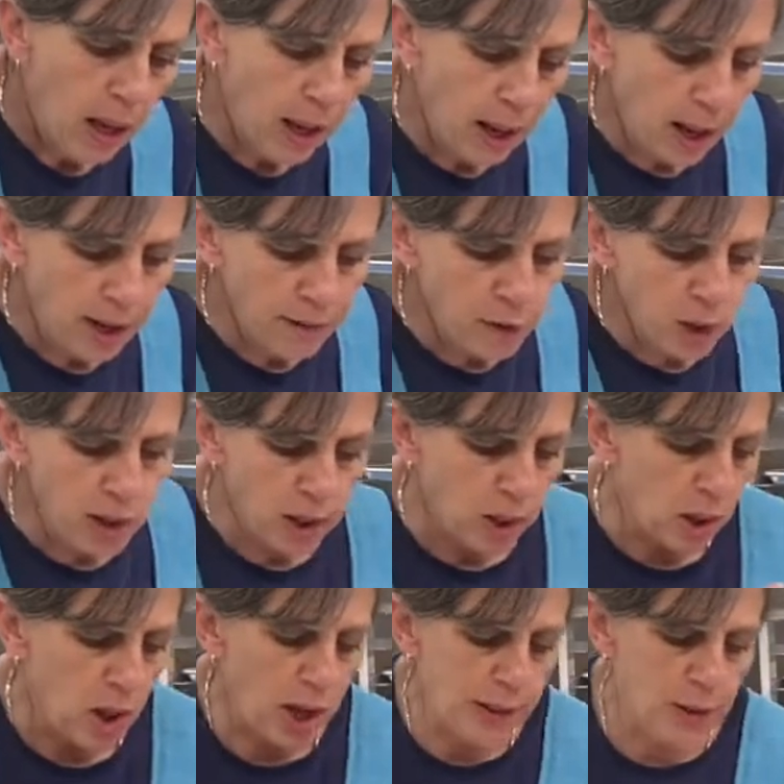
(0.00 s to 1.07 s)
I've got a
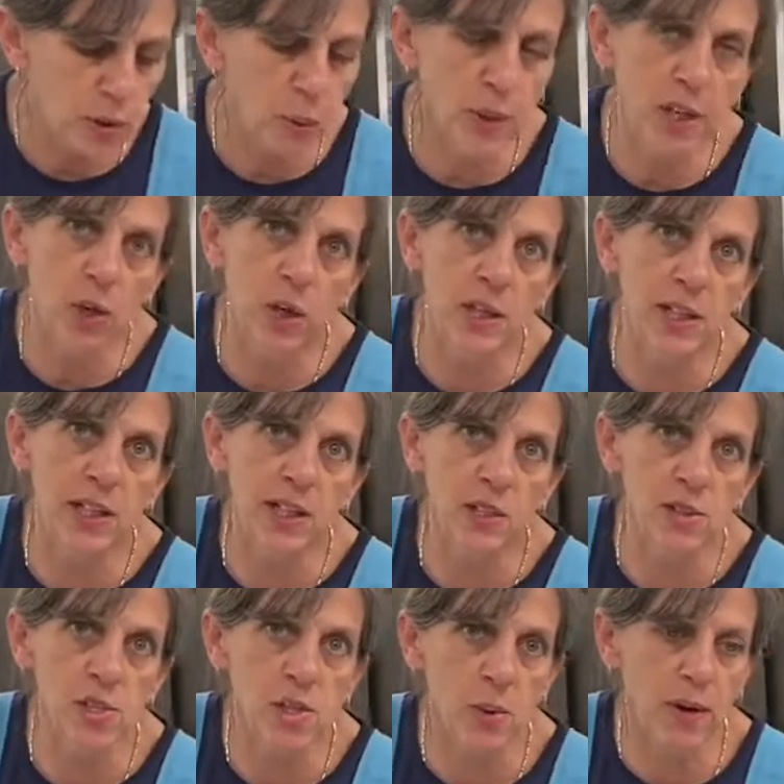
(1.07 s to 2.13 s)
lot going on
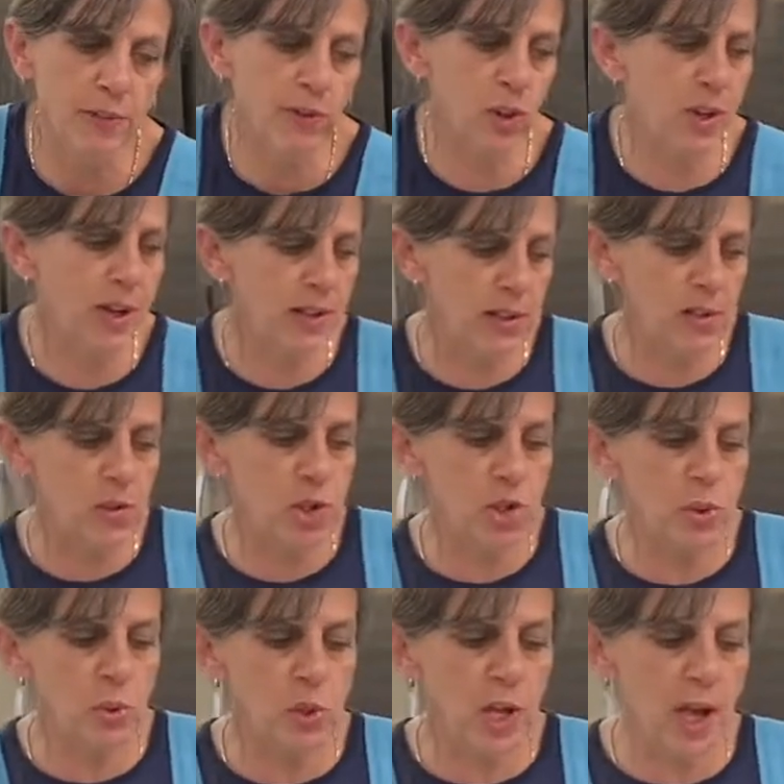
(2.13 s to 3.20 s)
here, so I've got
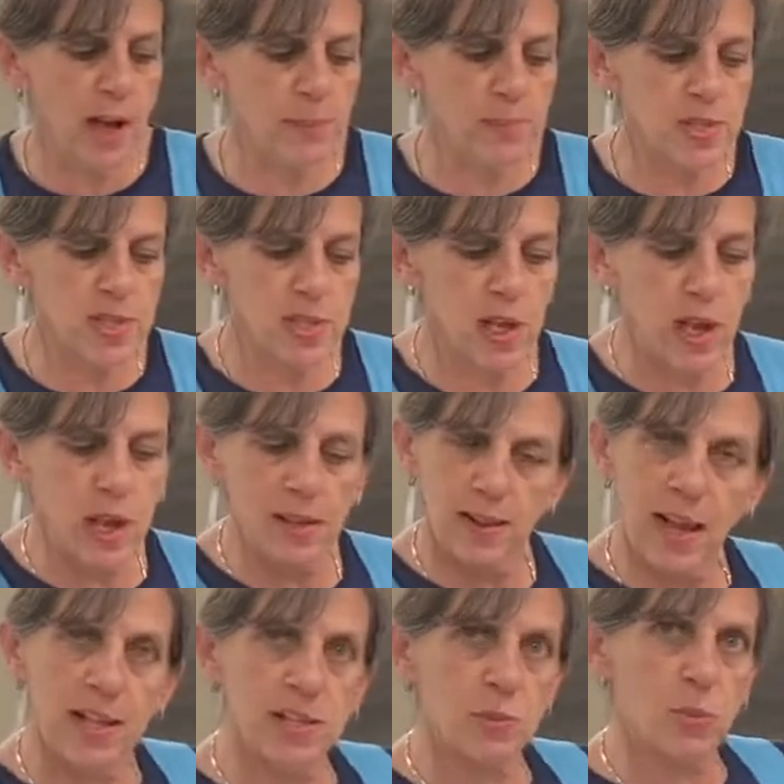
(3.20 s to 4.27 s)
2 cups, and
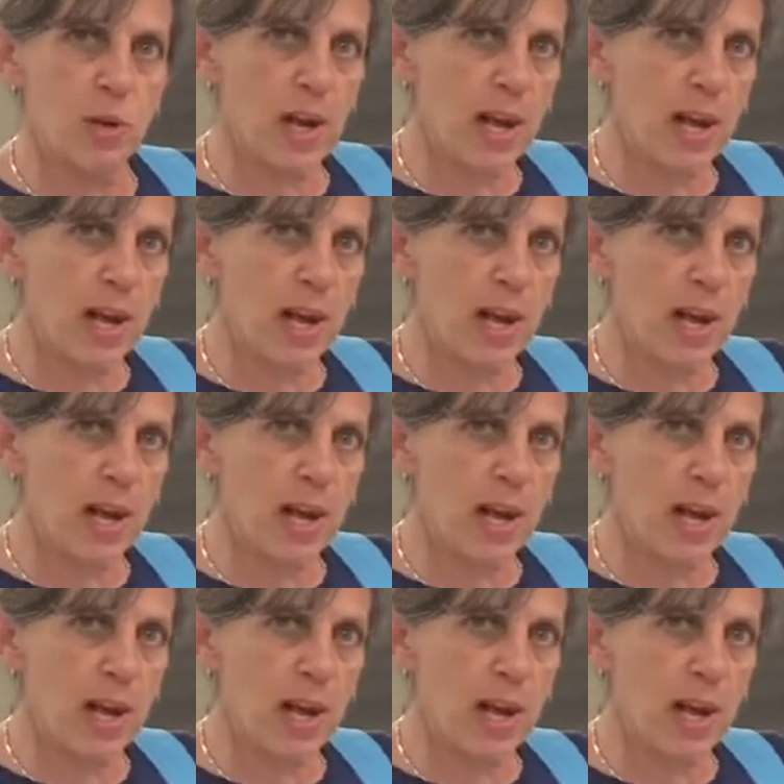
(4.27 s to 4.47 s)
that's what I